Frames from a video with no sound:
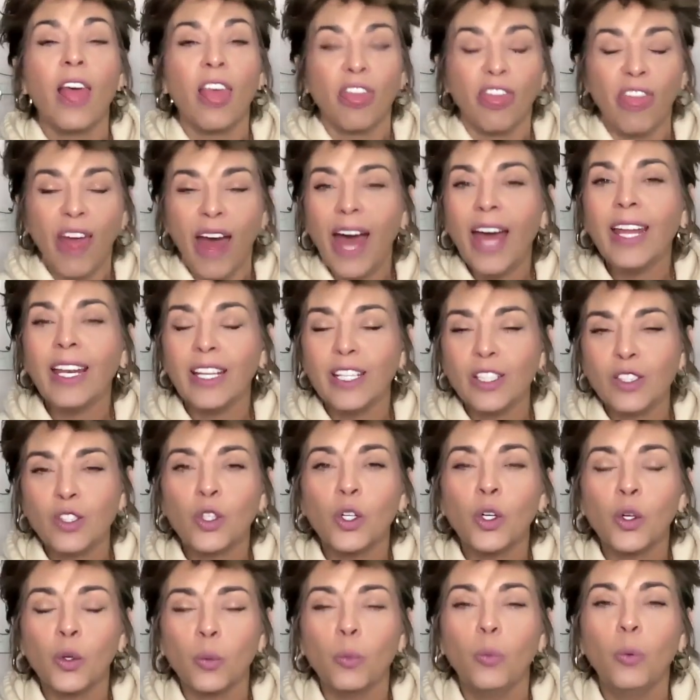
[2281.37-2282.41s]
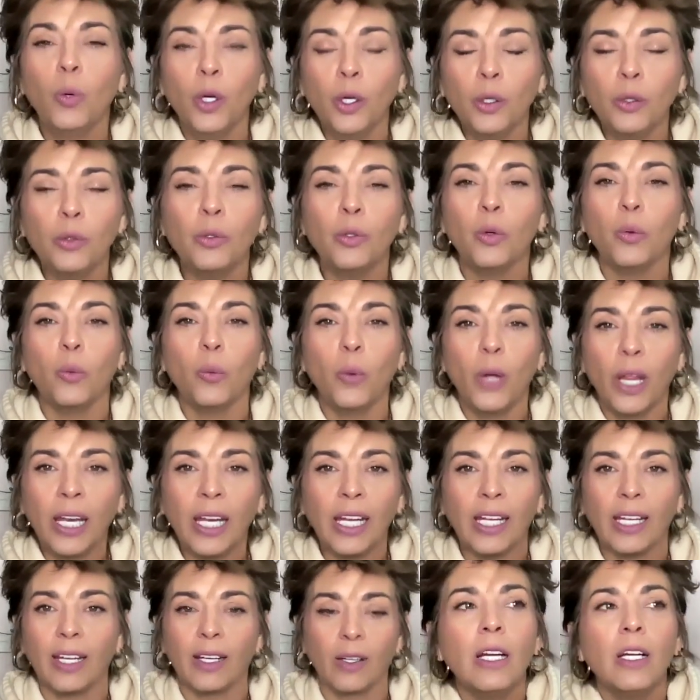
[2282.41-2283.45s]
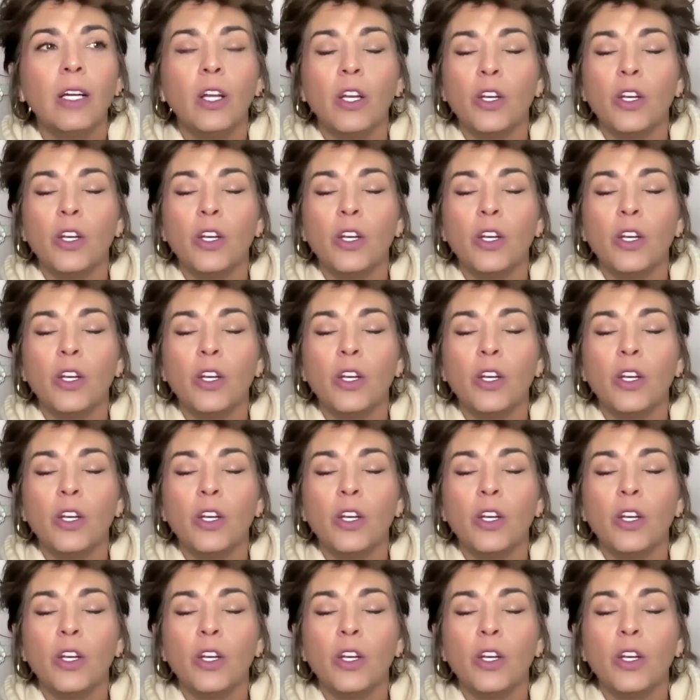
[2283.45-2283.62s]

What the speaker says: That is her wound winning.